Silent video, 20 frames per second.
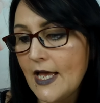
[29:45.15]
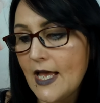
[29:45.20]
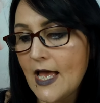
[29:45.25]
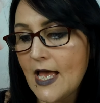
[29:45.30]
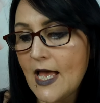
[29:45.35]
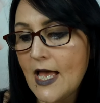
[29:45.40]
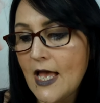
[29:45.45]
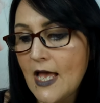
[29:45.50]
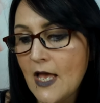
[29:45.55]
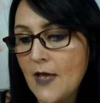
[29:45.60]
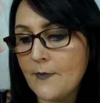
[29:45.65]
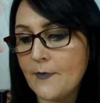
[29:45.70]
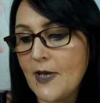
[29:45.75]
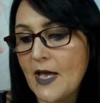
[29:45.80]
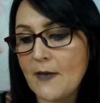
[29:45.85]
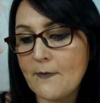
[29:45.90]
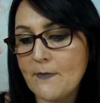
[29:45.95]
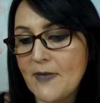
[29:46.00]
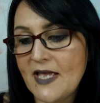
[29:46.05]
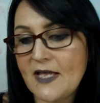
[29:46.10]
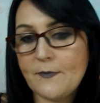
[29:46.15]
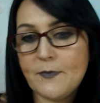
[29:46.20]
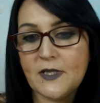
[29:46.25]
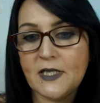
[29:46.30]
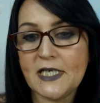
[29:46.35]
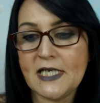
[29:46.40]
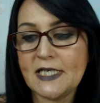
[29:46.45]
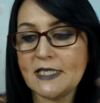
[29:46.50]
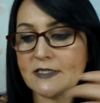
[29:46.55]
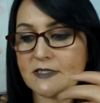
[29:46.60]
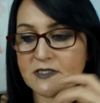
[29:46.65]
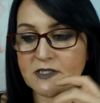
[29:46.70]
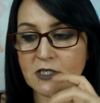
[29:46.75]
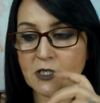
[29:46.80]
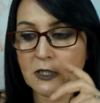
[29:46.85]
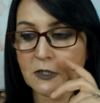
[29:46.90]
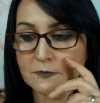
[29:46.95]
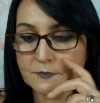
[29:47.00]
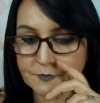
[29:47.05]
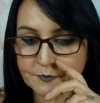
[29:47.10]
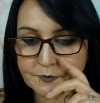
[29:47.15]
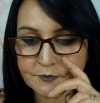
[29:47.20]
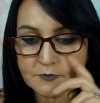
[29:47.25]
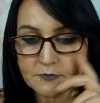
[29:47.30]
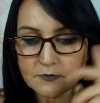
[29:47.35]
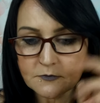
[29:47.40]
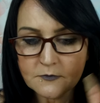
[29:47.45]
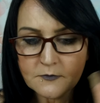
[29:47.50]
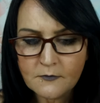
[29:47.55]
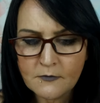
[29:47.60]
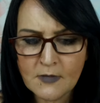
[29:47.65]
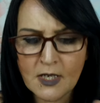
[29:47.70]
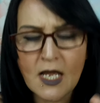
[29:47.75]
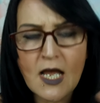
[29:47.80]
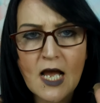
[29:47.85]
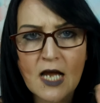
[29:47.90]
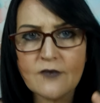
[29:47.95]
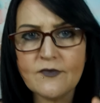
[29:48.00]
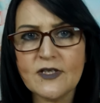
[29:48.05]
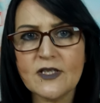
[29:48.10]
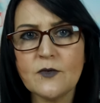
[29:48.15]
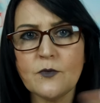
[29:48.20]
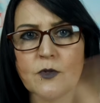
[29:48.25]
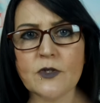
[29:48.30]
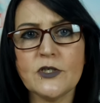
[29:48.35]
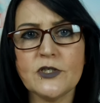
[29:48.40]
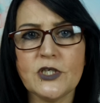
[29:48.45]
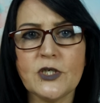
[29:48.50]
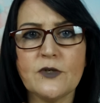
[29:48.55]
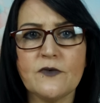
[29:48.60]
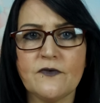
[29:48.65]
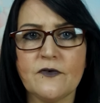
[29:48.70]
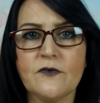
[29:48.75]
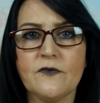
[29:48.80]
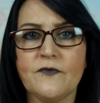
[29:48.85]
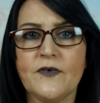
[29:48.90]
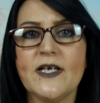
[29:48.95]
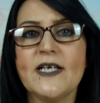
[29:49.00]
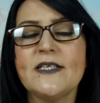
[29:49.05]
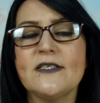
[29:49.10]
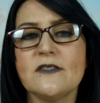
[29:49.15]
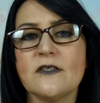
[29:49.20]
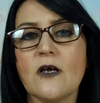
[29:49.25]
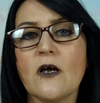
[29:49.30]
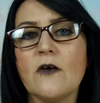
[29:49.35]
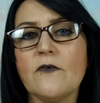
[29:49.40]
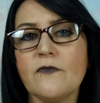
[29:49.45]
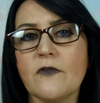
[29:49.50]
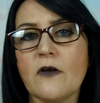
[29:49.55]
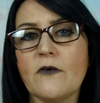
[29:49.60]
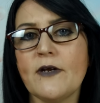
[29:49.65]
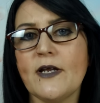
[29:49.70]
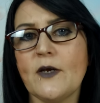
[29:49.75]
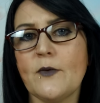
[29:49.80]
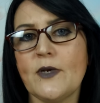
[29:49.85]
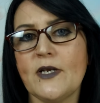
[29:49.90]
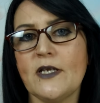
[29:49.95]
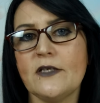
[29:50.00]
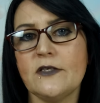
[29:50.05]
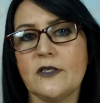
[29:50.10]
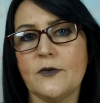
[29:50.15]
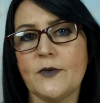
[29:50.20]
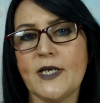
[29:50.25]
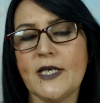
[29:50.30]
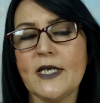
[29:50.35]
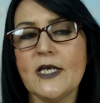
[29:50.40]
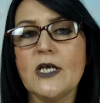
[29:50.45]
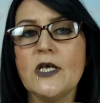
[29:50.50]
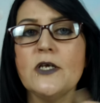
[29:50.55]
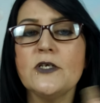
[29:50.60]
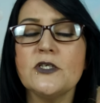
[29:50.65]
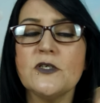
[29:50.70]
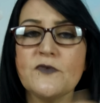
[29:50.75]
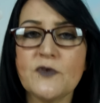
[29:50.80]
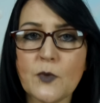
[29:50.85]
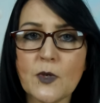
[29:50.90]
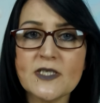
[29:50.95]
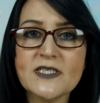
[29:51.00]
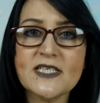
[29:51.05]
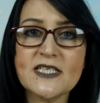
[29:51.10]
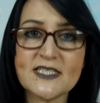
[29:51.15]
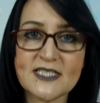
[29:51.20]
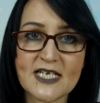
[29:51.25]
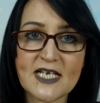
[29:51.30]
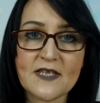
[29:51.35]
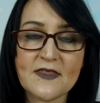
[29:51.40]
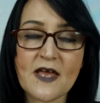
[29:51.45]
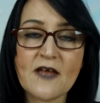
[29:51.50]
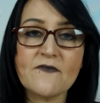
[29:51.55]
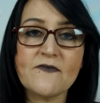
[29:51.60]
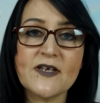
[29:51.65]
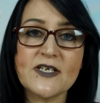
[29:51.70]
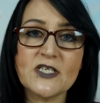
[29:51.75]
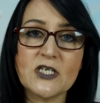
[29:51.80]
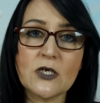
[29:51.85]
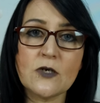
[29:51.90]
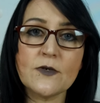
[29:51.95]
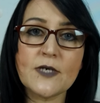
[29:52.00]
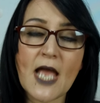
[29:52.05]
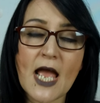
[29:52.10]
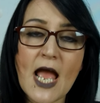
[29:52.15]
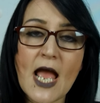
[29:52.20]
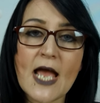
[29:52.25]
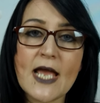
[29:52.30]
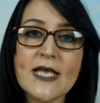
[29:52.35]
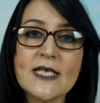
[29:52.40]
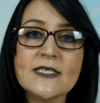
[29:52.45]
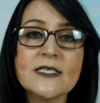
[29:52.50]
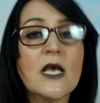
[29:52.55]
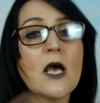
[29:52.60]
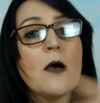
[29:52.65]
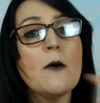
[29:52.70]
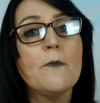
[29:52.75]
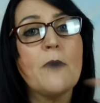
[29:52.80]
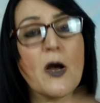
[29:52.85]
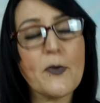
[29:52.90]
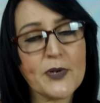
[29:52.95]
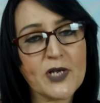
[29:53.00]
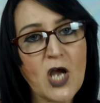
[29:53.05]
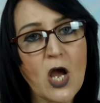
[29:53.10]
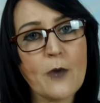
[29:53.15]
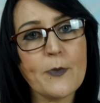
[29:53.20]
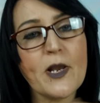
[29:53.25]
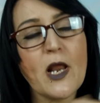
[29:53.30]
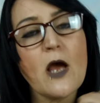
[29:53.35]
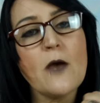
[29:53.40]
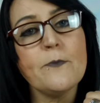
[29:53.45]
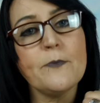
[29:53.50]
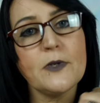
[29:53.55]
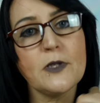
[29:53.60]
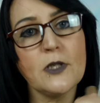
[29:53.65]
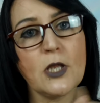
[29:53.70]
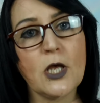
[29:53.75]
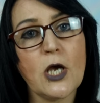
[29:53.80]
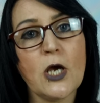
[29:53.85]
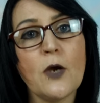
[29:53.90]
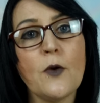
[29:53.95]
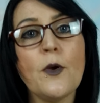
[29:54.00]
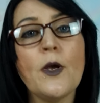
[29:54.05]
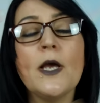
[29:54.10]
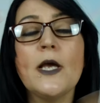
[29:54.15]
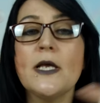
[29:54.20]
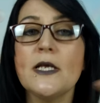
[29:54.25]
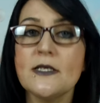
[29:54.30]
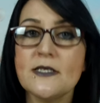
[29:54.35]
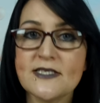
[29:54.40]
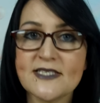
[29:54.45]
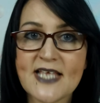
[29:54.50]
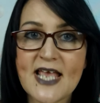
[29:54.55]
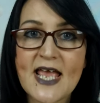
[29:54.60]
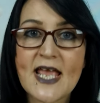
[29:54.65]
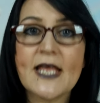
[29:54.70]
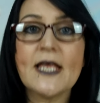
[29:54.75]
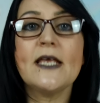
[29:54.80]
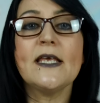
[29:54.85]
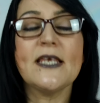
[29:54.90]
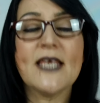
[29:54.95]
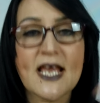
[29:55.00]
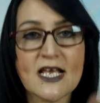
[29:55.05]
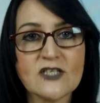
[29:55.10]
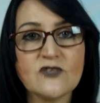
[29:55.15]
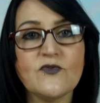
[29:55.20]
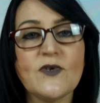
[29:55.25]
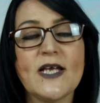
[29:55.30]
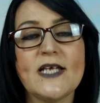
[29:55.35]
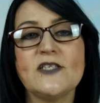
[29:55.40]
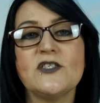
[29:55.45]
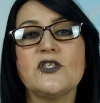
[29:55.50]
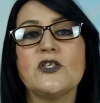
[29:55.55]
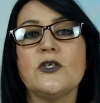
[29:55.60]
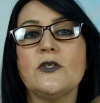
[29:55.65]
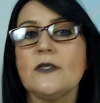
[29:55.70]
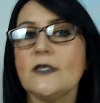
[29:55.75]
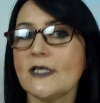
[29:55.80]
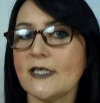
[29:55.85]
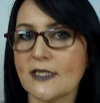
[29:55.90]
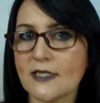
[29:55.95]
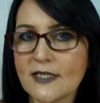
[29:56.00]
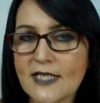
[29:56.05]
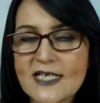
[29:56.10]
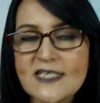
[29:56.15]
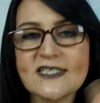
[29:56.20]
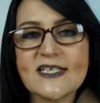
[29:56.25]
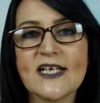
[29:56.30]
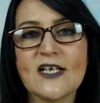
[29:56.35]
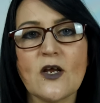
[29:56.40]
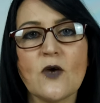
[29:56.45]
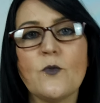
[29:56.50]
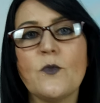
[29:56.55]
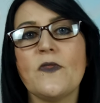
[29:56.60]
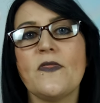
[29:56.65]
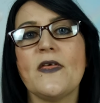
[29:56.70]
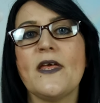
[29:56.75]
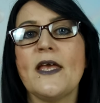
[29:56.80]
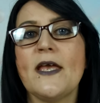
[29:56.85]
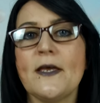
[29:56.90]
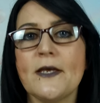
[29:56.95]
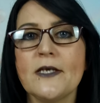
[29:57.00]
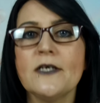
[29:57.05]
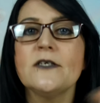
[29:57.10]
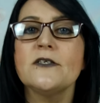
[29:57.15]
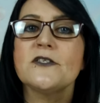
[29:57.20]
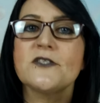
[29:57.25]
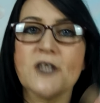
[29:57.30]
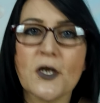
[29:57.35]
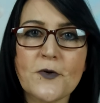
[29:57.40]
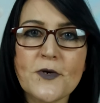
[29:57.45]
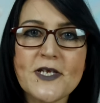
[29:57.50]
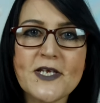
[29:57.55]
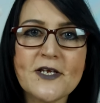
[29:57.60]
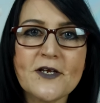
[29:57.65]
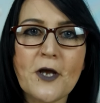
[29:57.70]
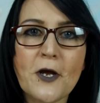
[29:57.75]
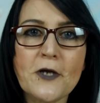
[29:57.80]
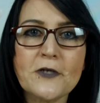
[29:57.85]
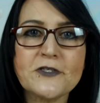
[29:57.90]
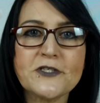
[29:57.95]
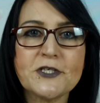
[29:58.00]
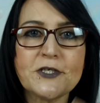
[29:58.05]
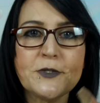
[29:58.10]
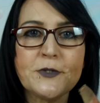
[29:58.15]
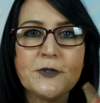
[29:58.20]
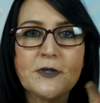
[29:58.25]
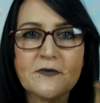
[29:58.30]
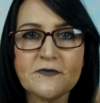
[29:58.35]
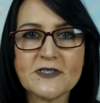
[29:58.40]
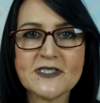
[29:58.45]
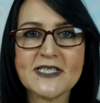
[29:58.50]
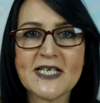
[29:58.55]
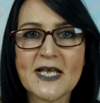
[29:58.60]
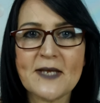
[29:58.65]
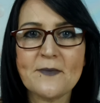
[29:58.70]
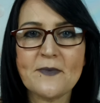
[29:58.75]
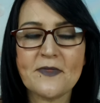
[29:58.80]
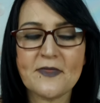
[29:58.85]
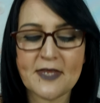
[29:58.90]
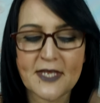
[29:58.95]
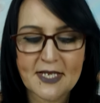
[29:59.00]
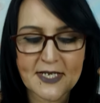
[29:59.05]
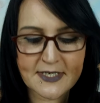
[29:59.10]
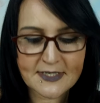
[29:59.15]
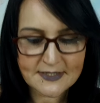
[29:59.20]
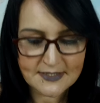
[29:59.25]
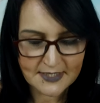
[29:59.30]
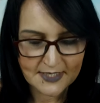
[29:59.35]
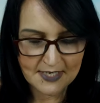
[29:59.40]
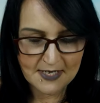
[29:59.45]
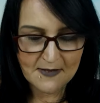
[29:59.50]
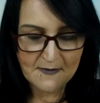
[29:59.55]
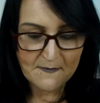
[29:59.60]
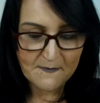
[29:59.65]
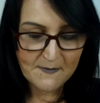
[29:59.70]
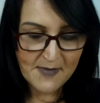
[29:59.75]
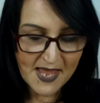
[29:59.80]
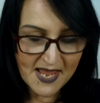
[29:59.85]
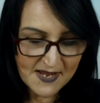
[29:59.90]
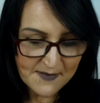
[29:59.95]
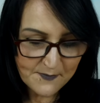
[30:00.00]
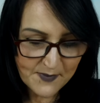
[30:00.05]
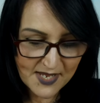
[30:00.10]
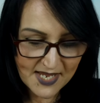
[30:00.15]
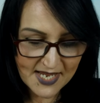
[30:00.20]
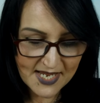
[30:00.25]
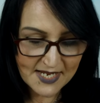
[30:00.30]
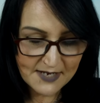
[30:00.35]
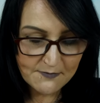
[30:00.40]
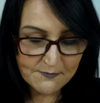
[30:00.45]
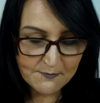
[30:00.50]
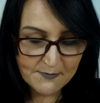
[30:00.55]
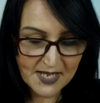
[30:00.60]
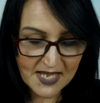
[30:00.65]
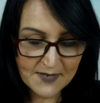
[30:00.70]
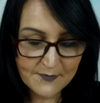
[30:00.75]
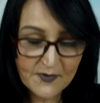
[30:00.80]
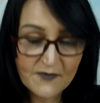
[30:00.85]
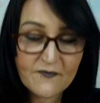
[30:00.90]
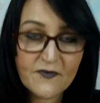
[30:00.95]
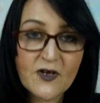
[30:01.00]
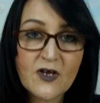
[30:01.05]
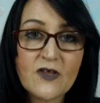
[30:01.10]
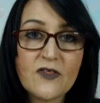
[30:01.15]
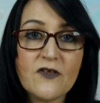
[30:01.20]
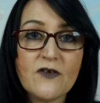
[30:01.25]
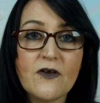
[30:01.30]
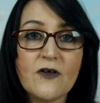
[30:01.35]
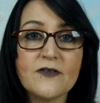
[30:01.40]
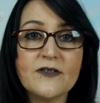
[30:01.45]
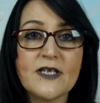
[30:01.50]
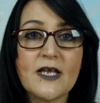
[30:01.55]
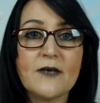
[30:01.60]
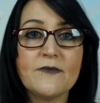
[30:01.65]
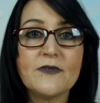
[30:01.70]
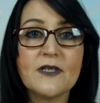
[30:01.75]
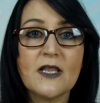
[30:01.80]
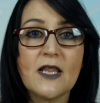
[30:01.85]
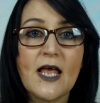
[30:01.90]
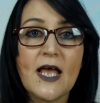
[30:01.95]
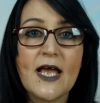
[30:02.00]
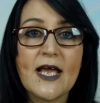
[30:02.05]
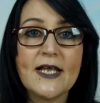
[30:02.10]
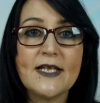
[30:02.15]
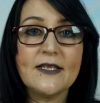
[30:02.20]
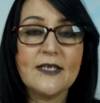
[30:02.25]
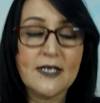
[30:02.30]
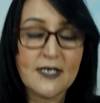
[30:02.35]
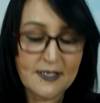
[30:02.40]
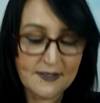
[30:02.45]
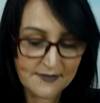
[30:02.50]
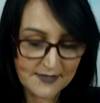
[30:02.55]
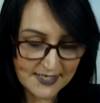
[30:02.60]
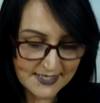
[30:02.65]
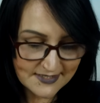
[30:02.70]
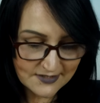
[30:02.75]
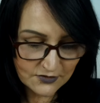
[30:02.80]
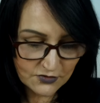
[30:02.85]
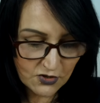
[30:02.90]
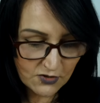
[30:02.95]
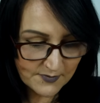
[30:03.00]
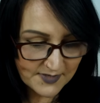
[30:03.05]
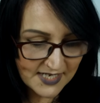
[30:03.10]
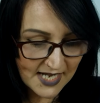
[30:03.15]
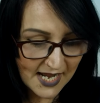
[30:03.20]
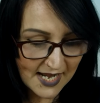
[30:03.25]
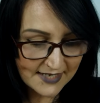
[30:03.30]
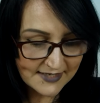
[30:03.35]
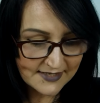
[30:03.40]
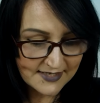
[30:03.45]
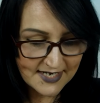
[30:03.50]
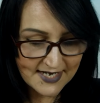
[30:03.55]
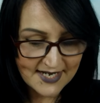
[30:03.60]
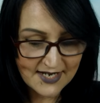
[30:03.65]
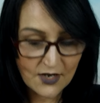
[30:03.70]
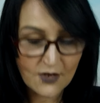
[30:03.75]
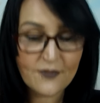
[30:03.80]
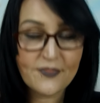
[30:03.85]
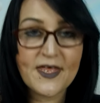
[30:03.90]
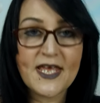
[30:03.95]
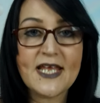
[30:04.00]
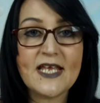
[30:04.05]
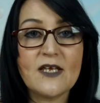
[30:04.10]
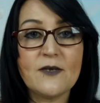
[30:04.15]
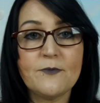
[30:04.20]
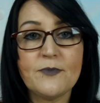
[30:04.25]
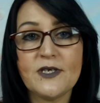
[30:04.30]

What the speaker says: and Maybelline. So I really want to do a full face of L'Oreal when I do it. So if you want to see that video, guys, pop a comment on below. Say, yes, Rachel, let's get on with it. Sorry you got two of the same things. Maybe further on down the line, these will come in handy or they can